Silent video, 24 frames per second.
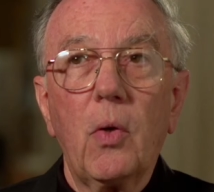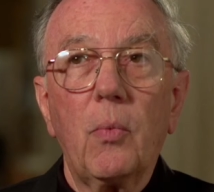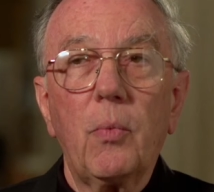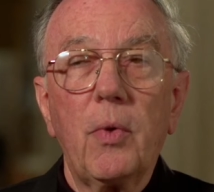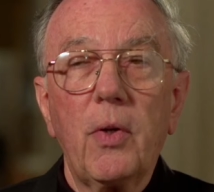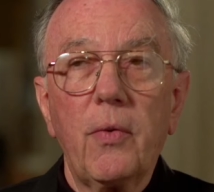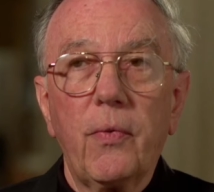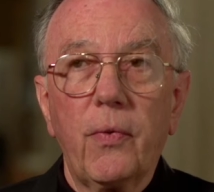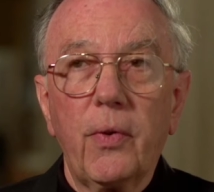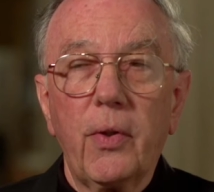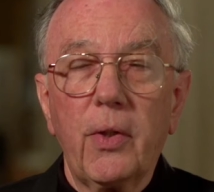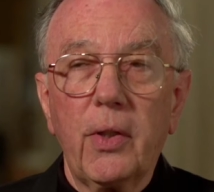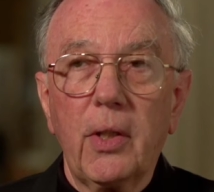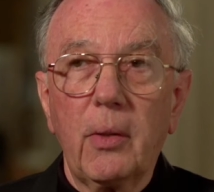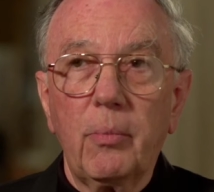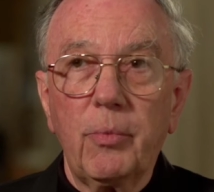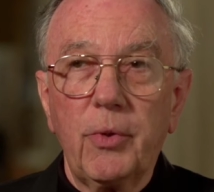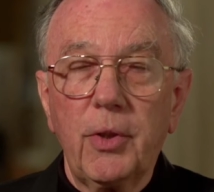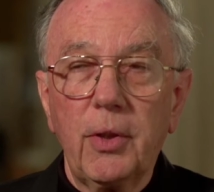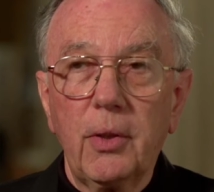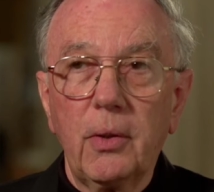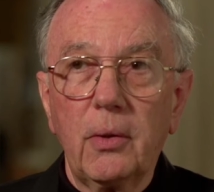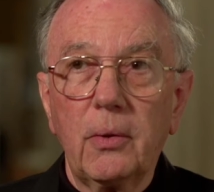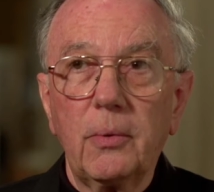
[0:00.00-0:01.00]
and refer them
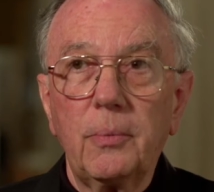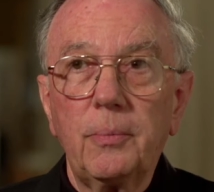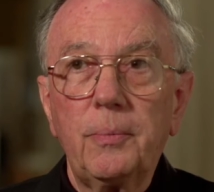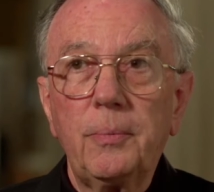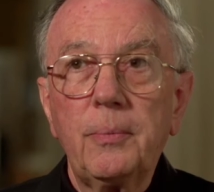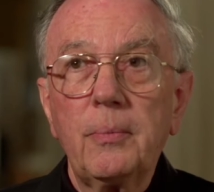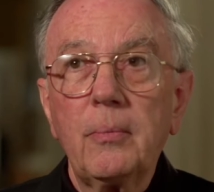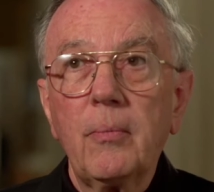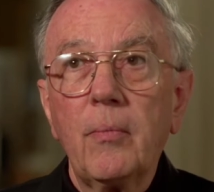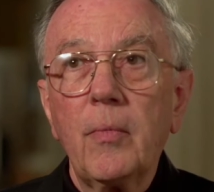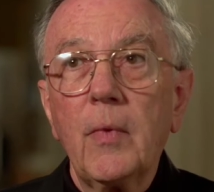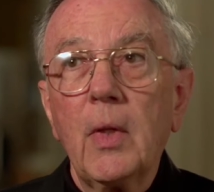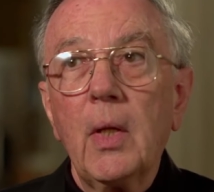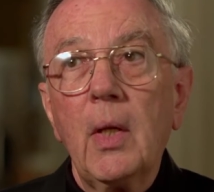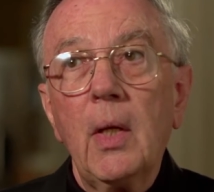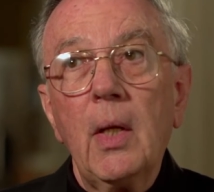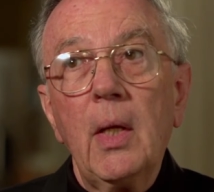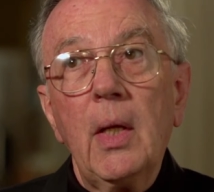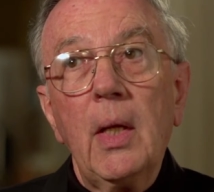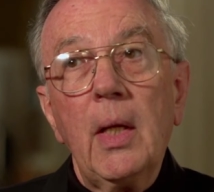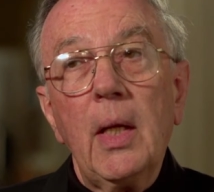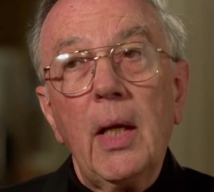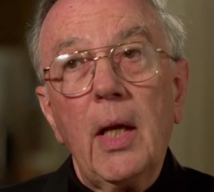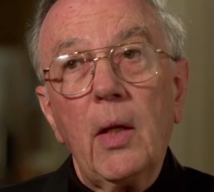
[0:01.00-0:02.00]
to.
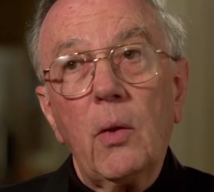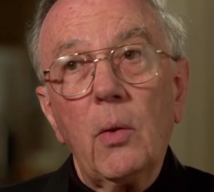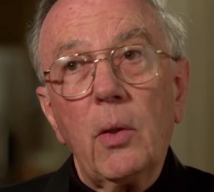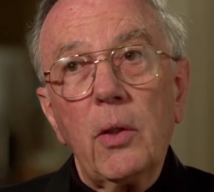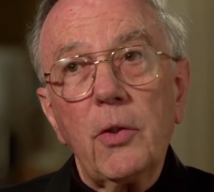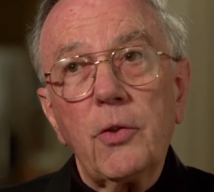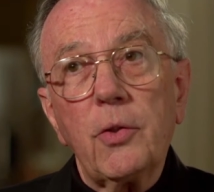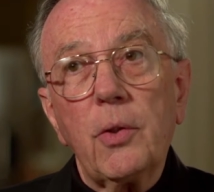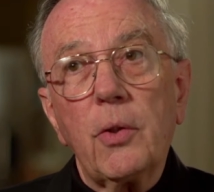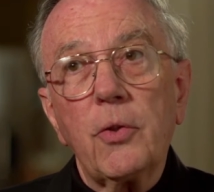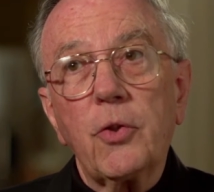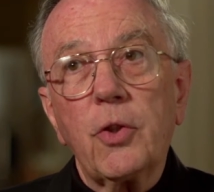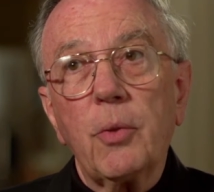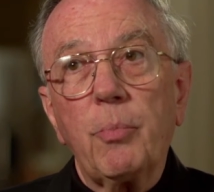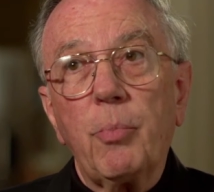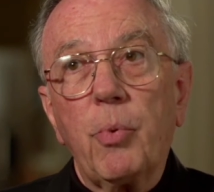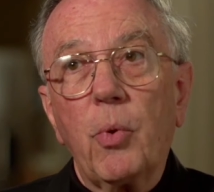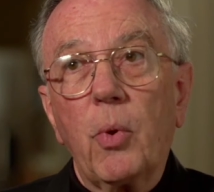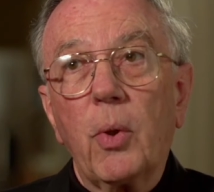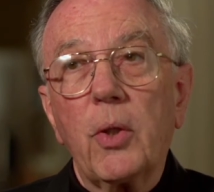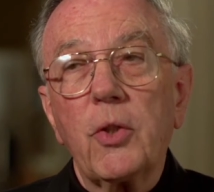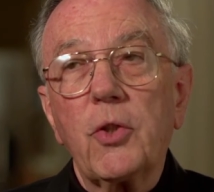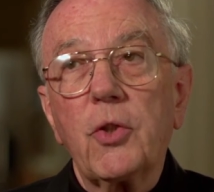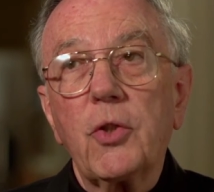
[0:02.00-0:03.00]
It also
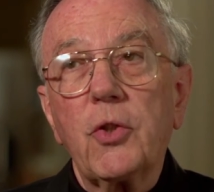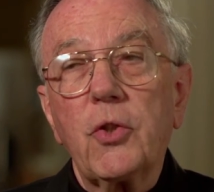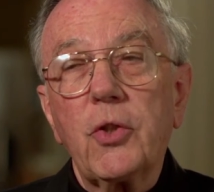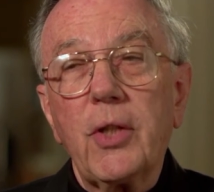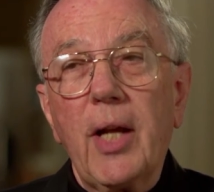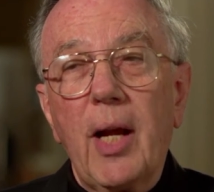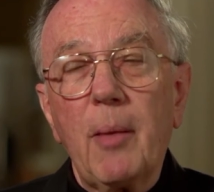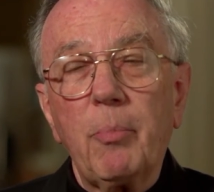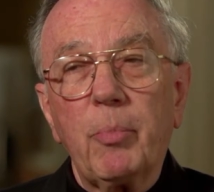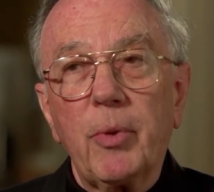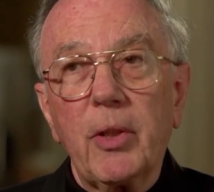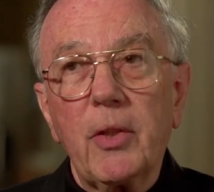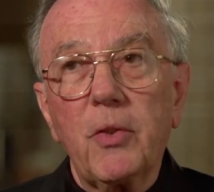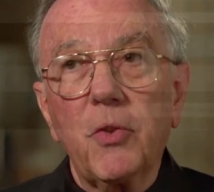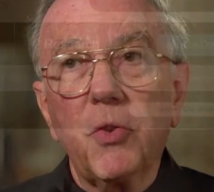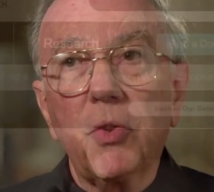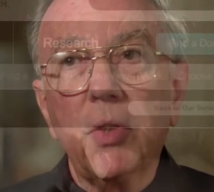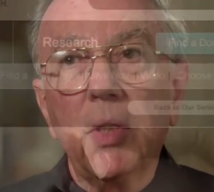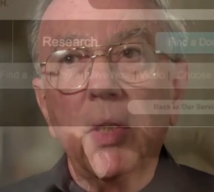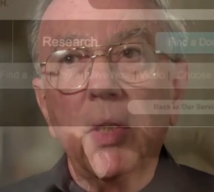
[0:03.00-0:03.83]
supports chaplains